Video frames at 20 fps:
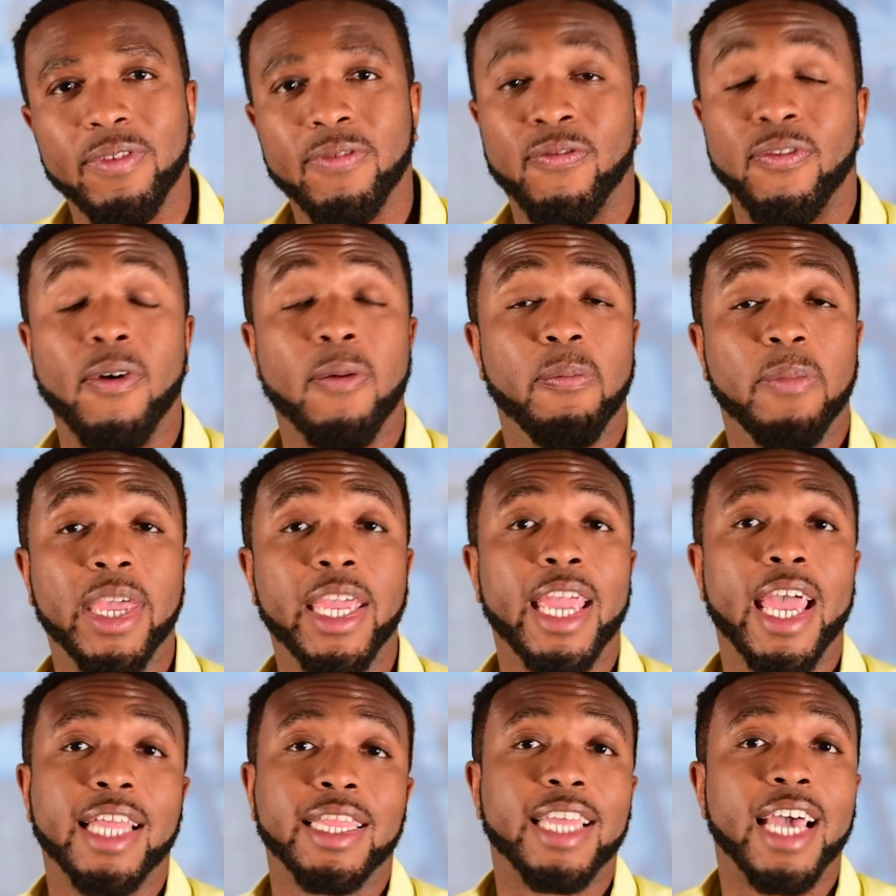For
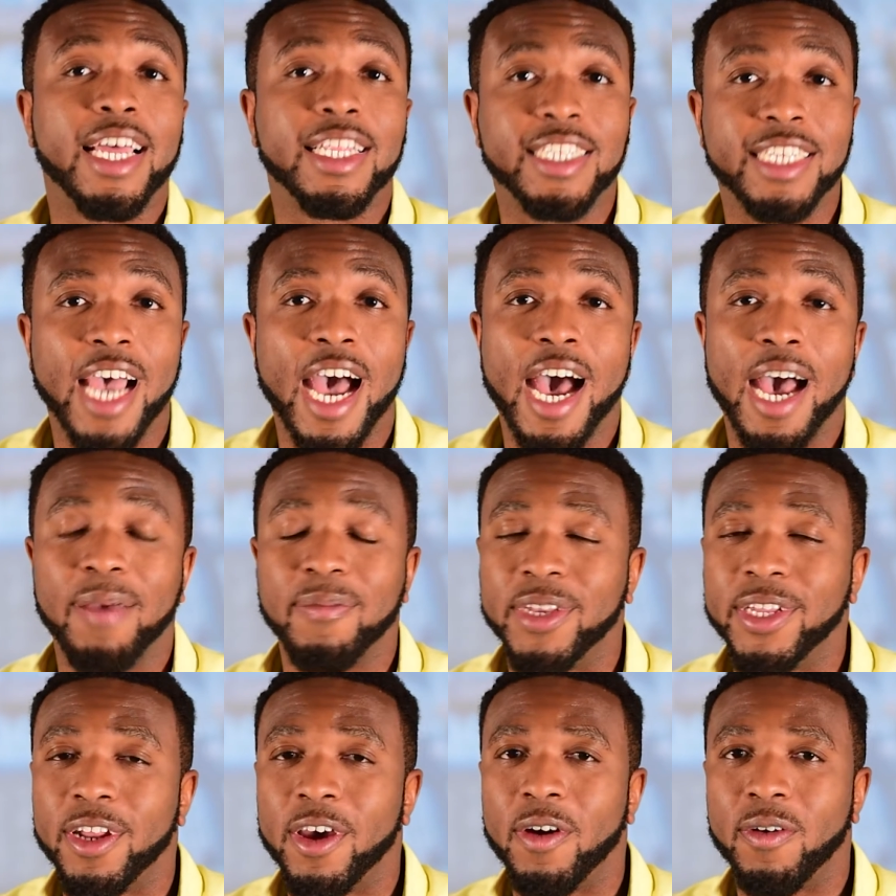me at that
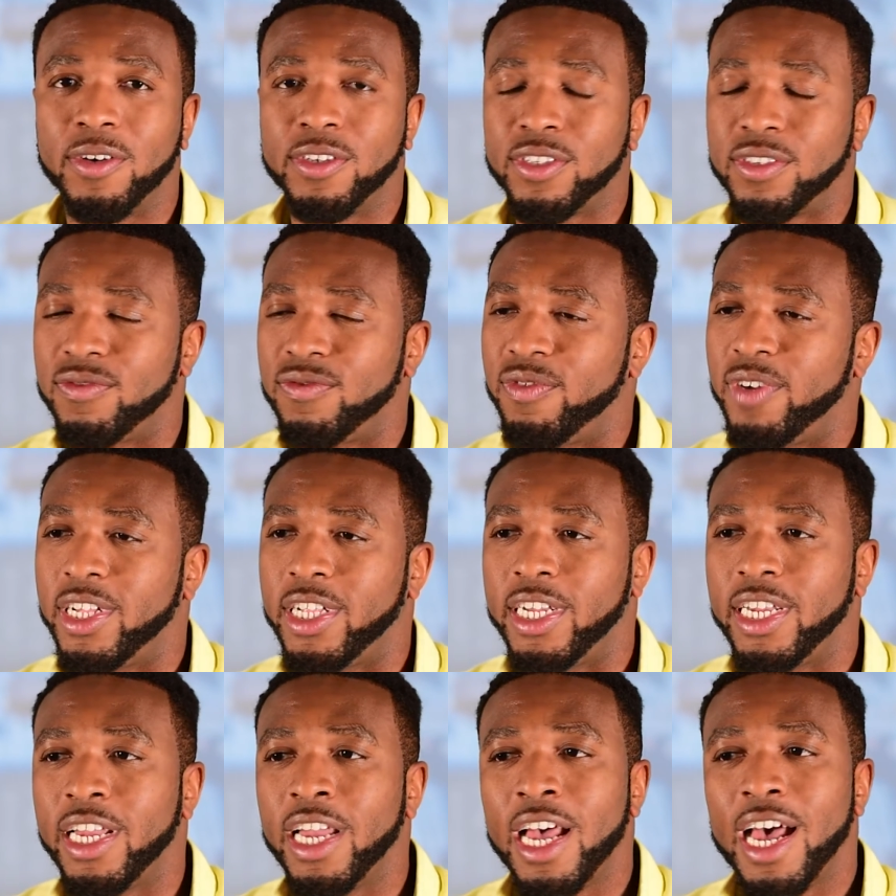time, it was
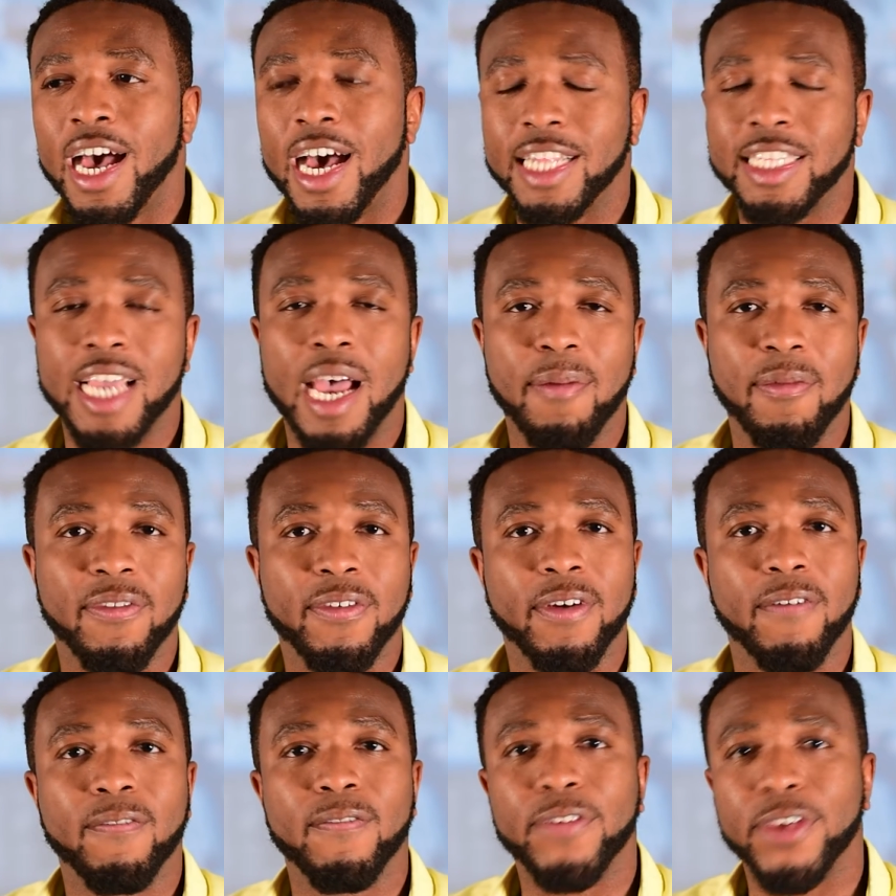really a time
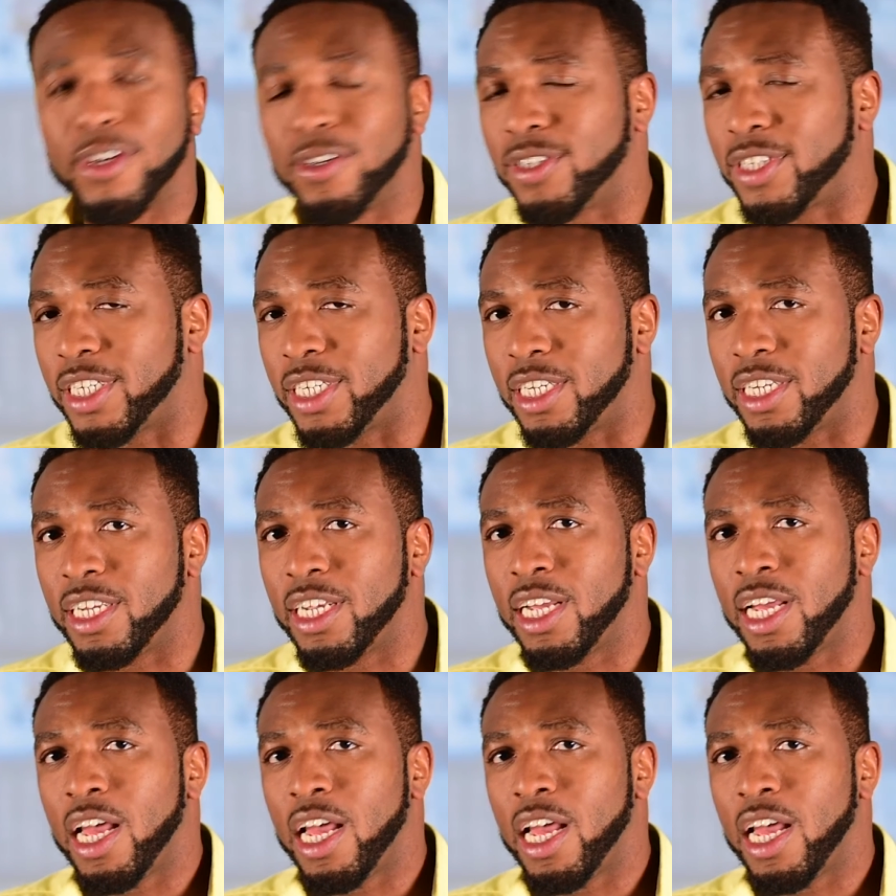of confusion.